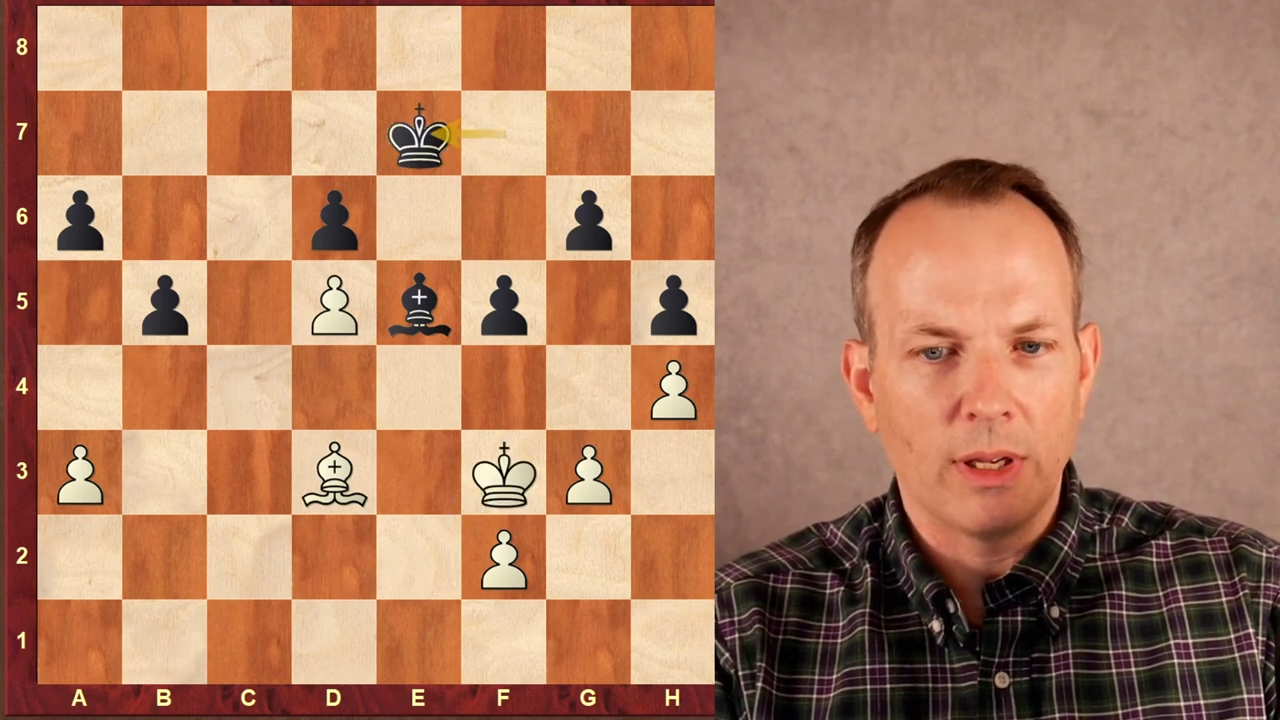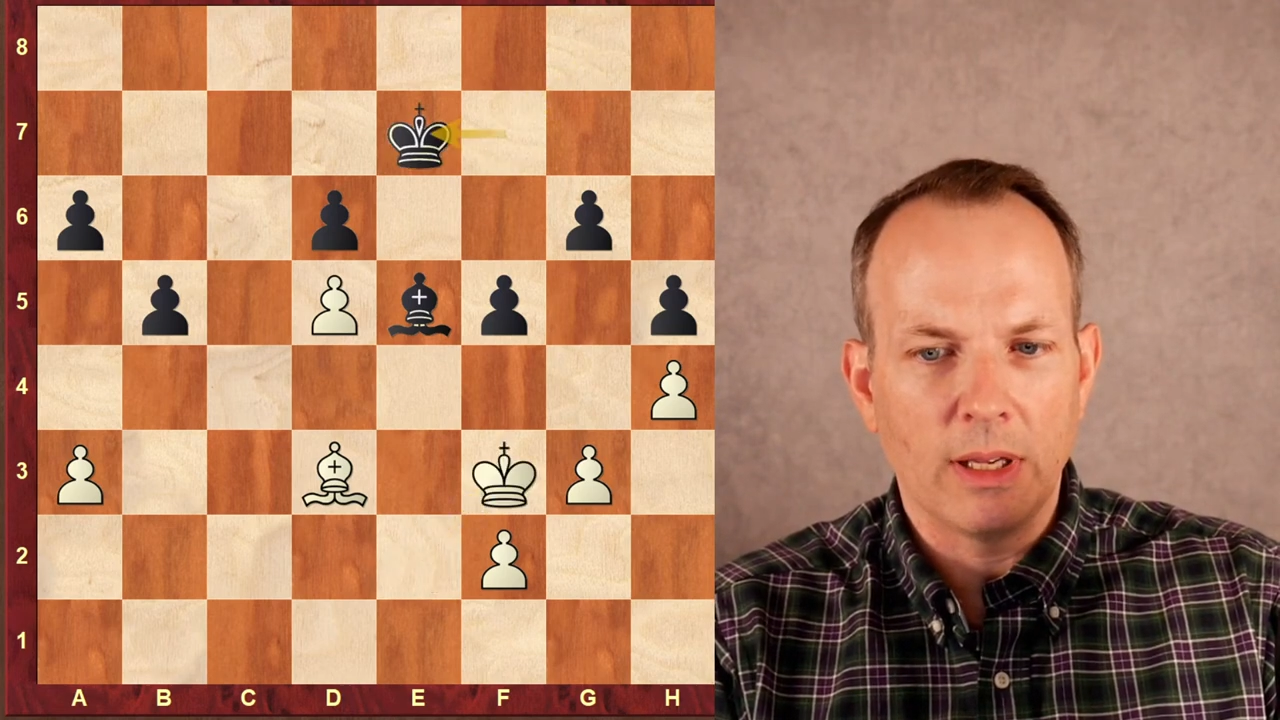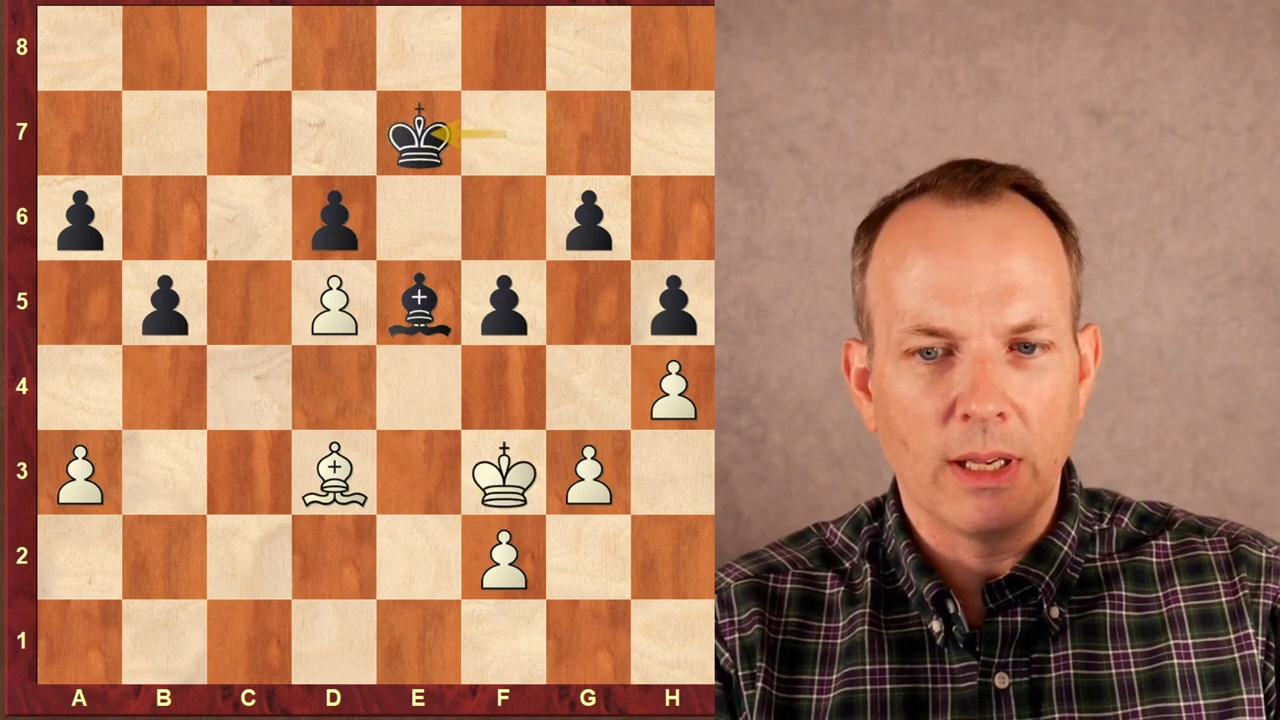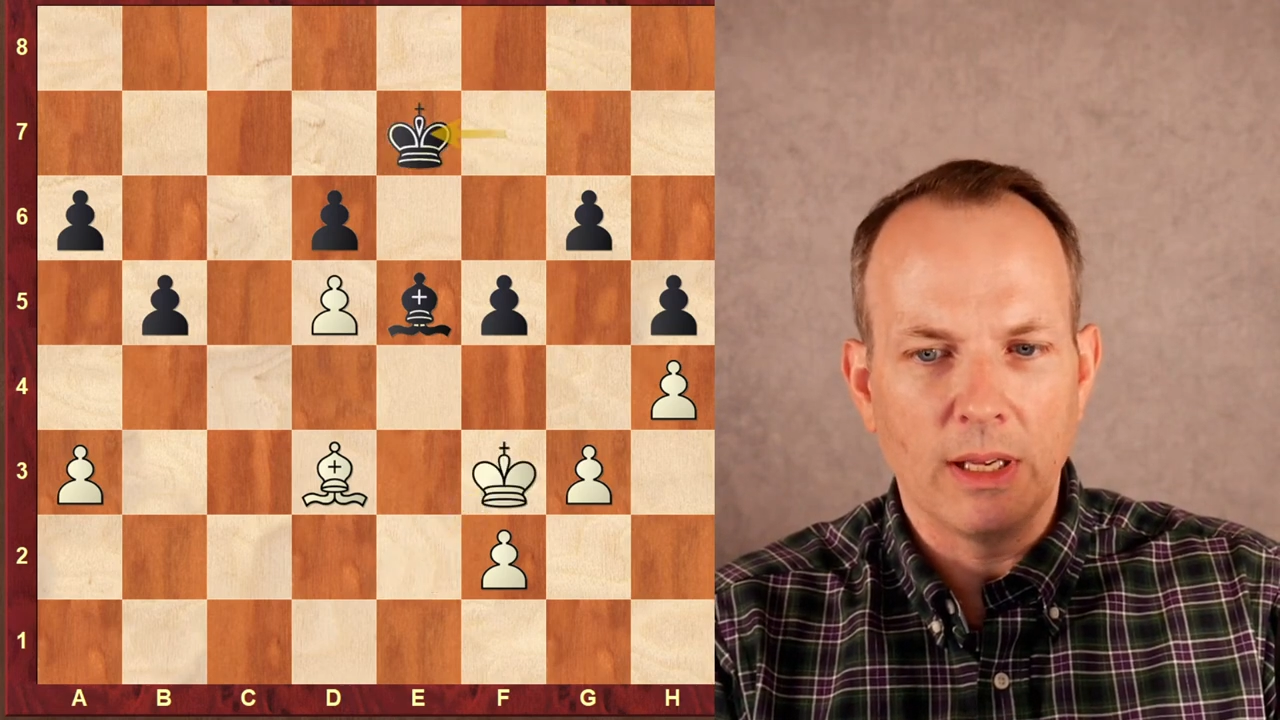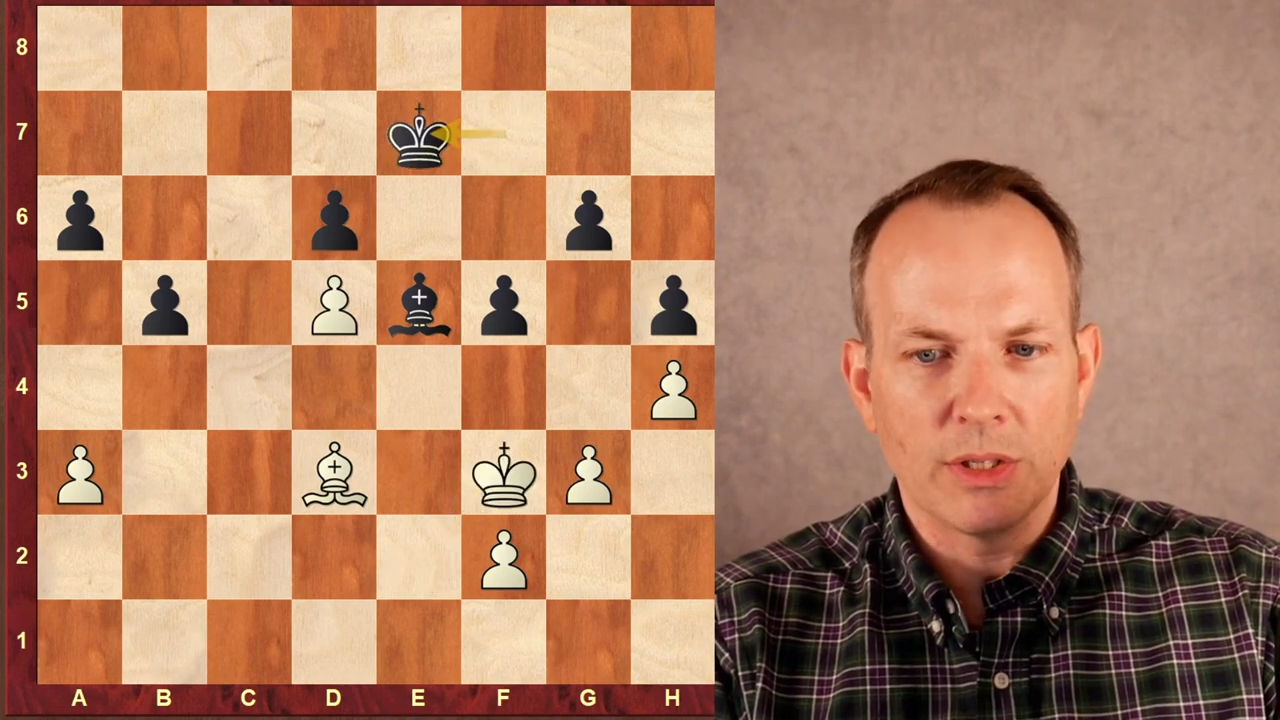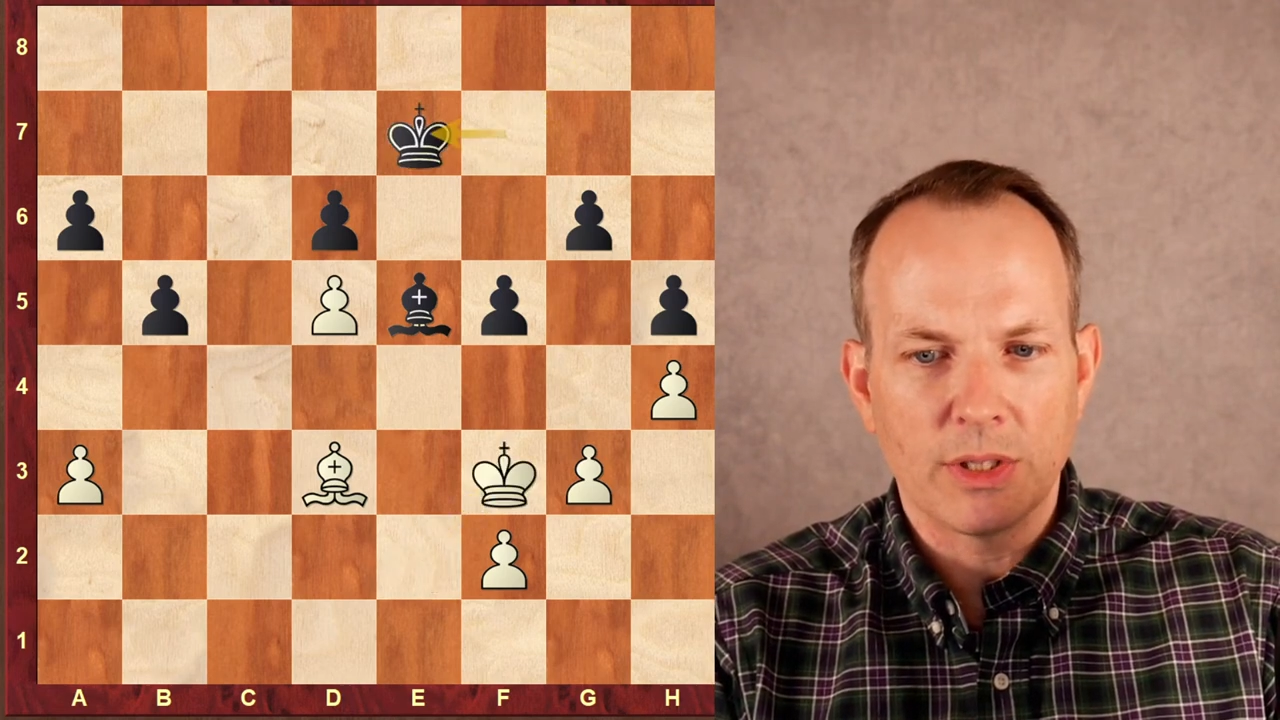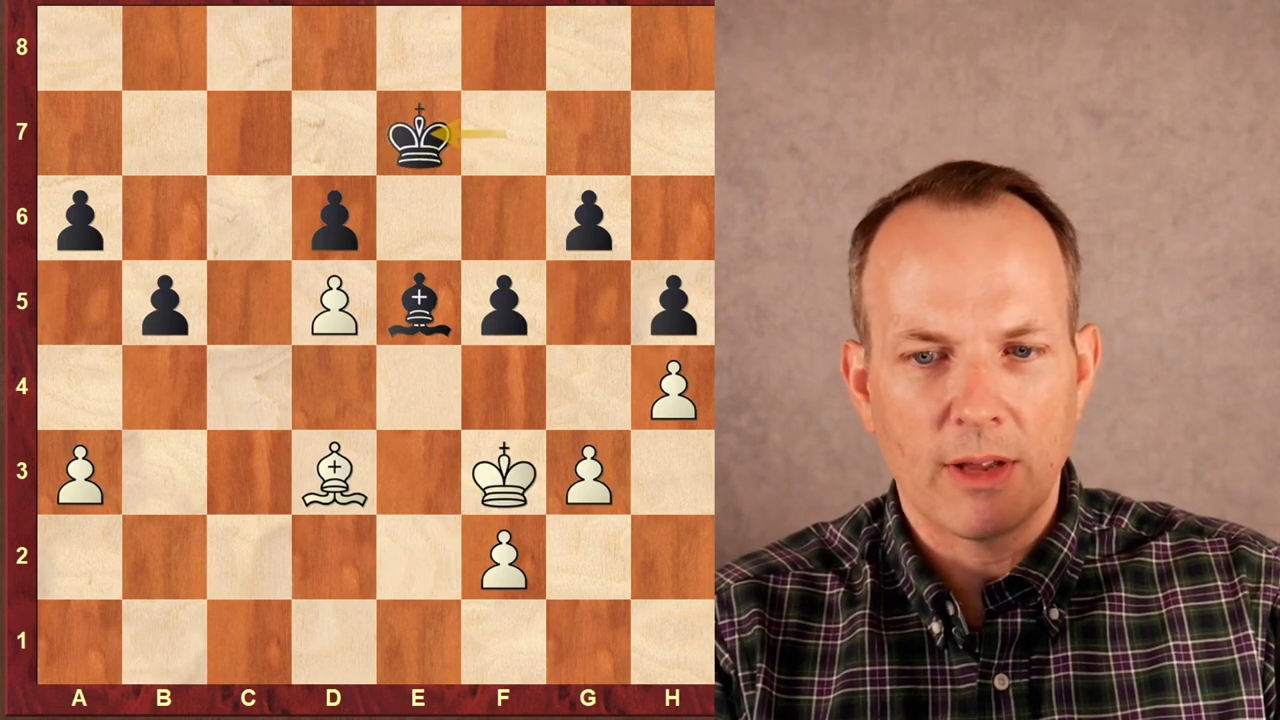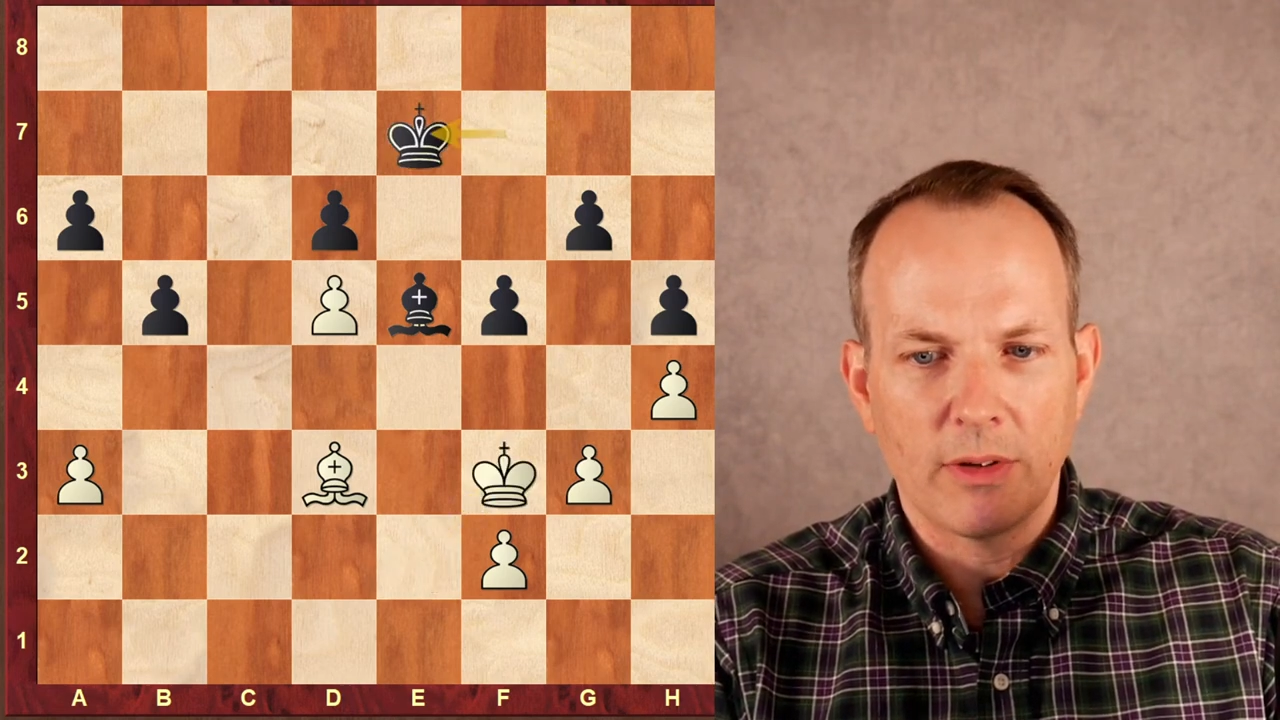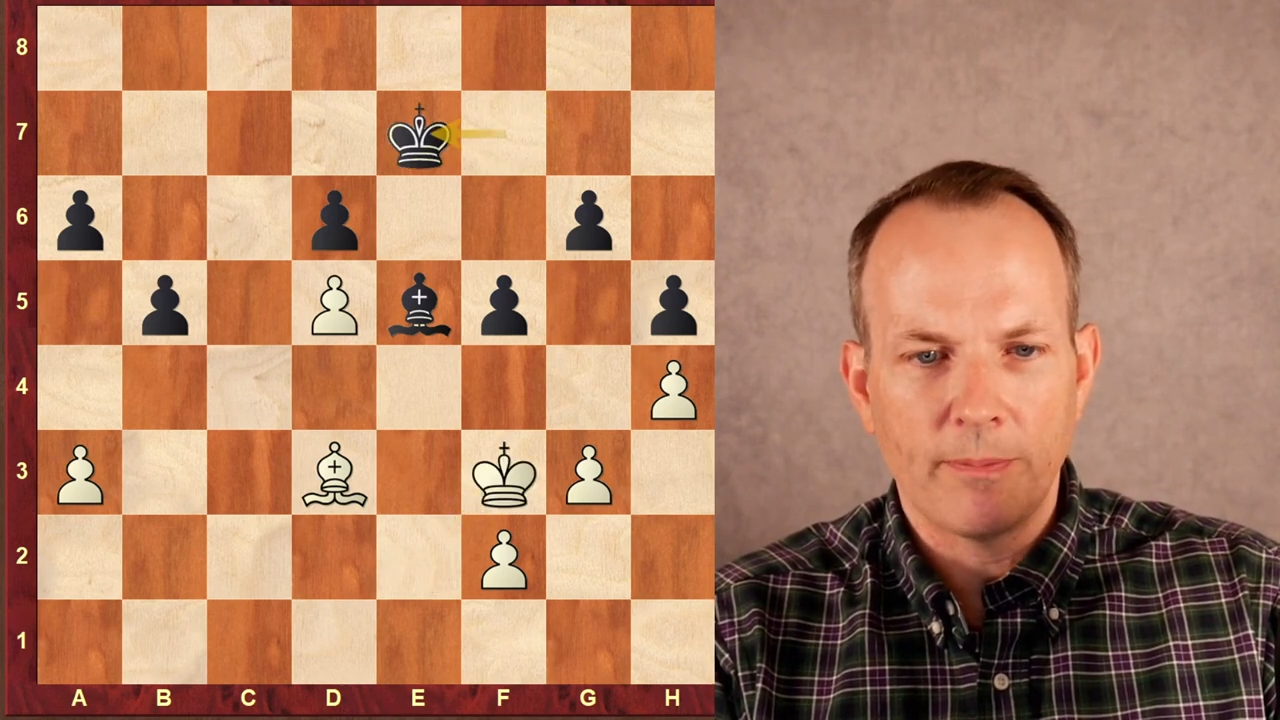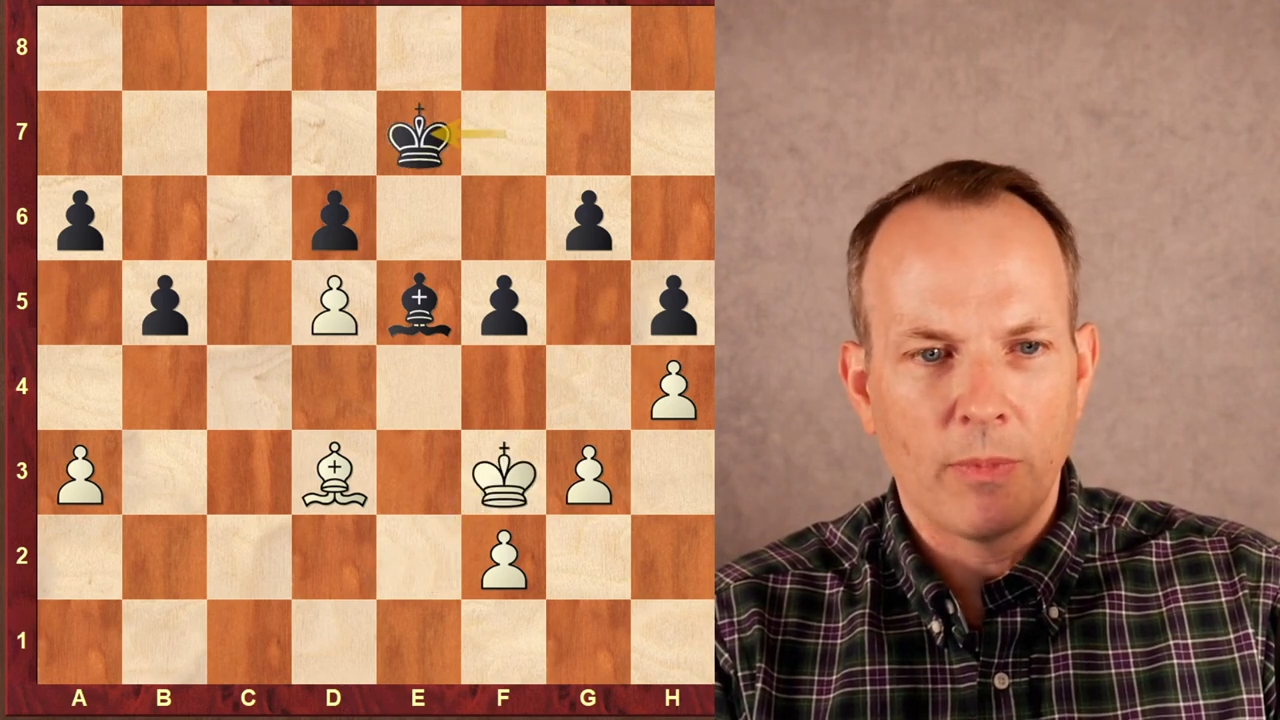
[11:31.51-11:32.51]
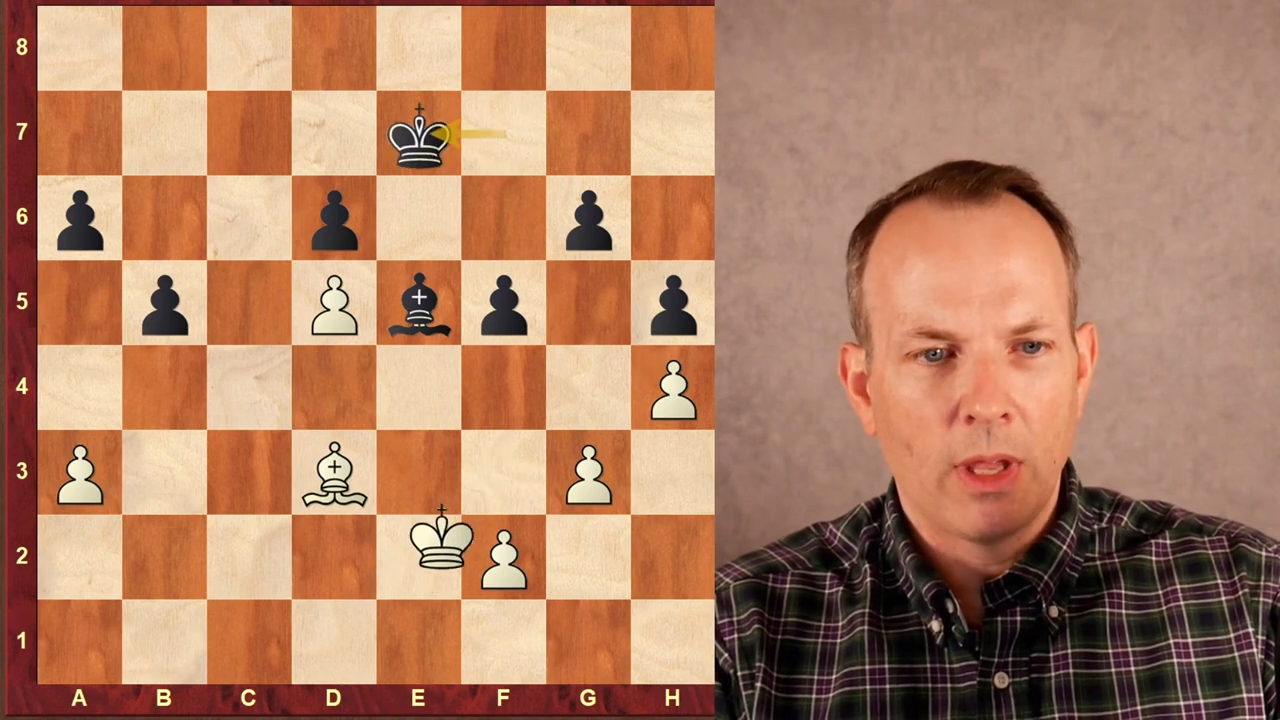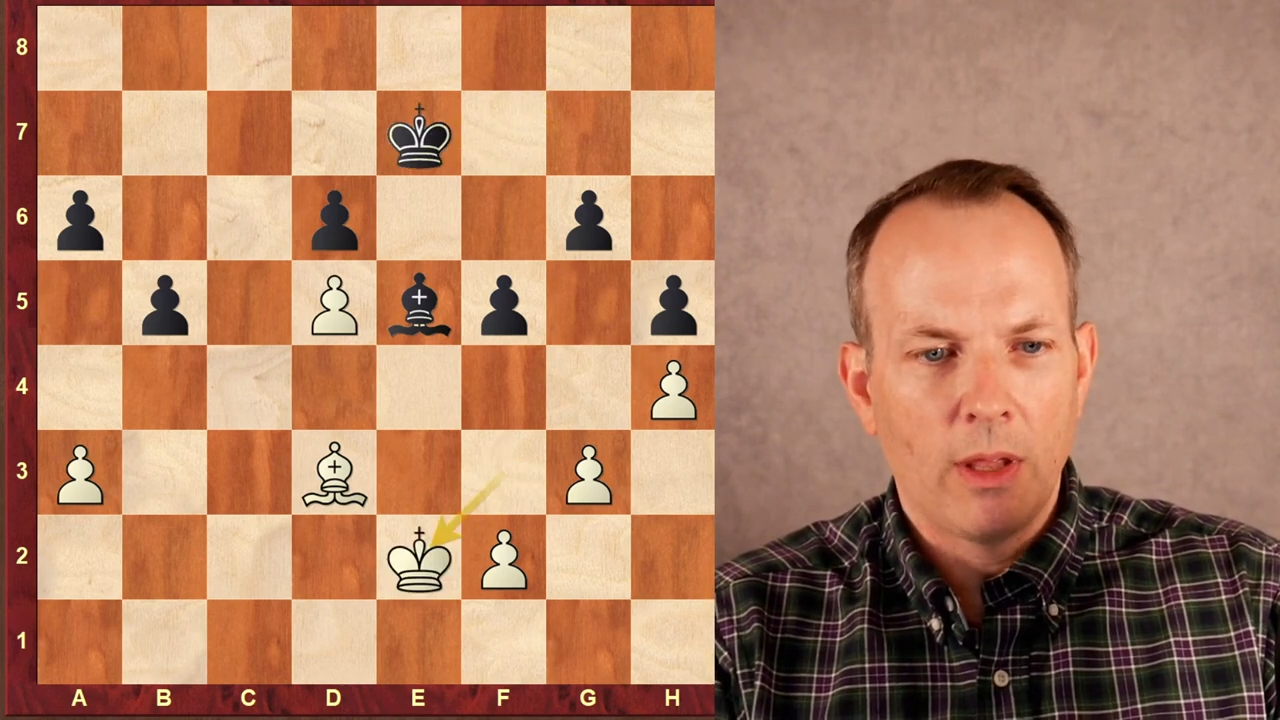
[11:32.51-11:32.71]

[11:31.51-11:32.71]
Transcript: king e seven.